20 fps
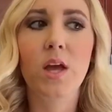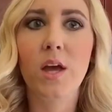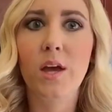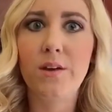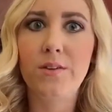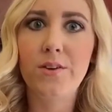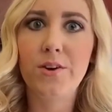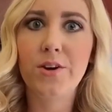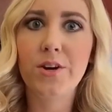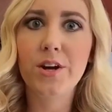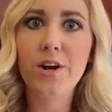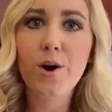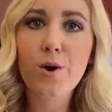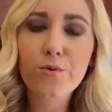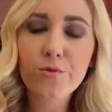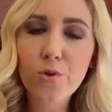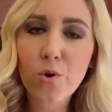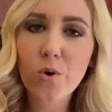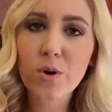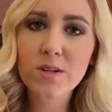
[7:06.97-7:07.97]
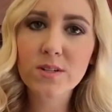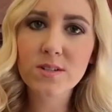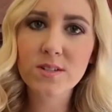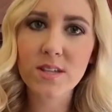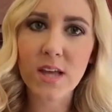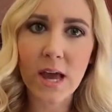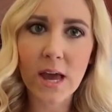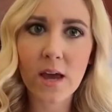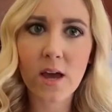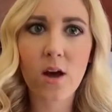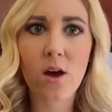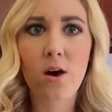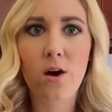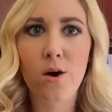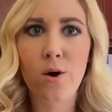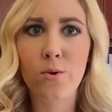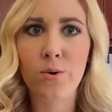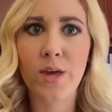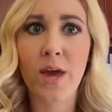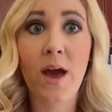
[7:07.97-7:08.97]
And they're going to, of course, say,
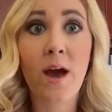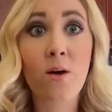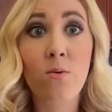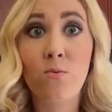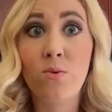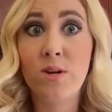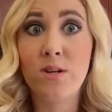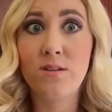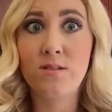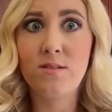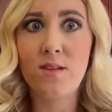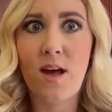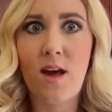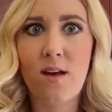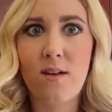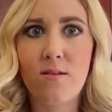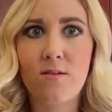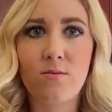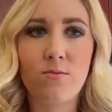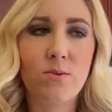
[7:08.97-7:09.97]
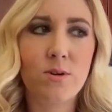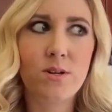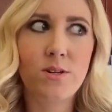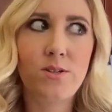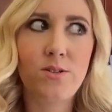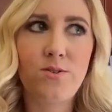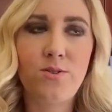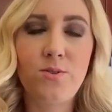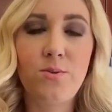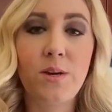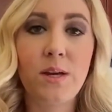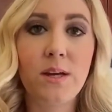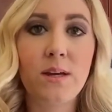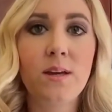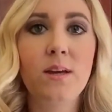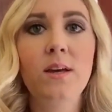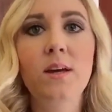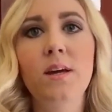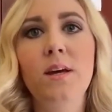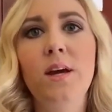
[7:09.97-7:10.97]
oh yeah, what is that? Or what are you doing?
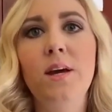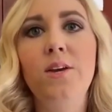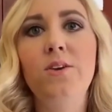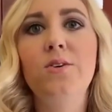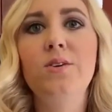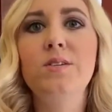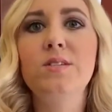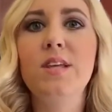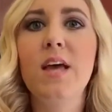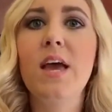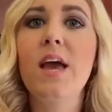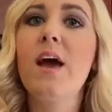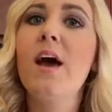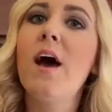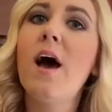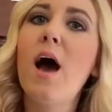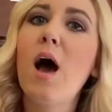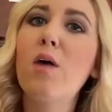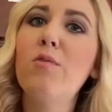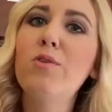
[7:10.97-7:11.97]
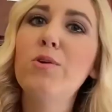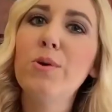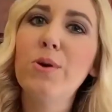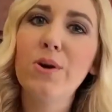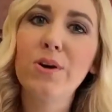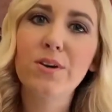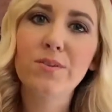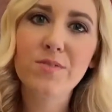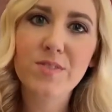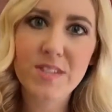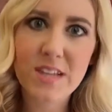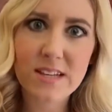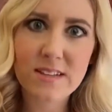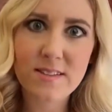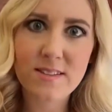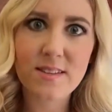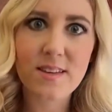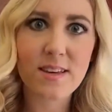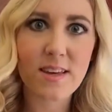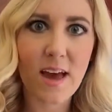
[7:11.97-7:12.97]
You could say, have you heard of
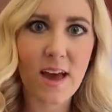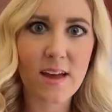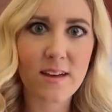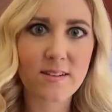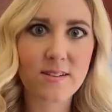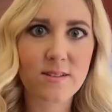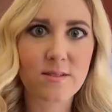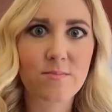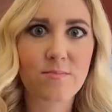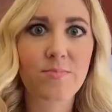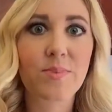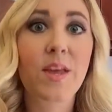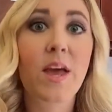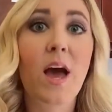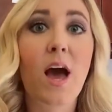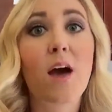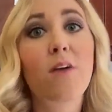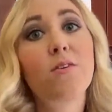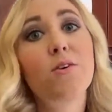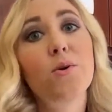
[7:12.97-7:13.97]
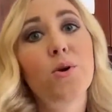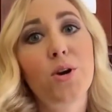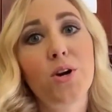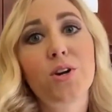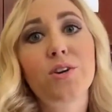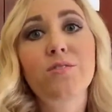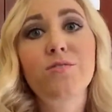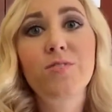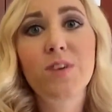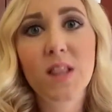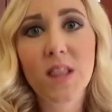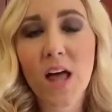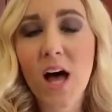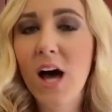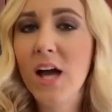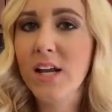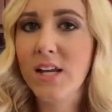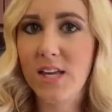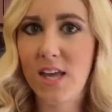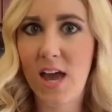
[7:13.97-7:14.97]
Scentsy yet? Have you heard of
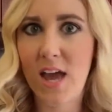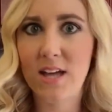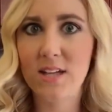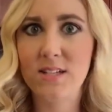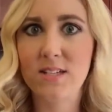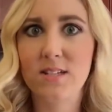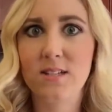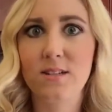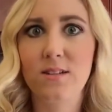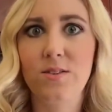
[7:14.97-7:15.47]
Velada yet?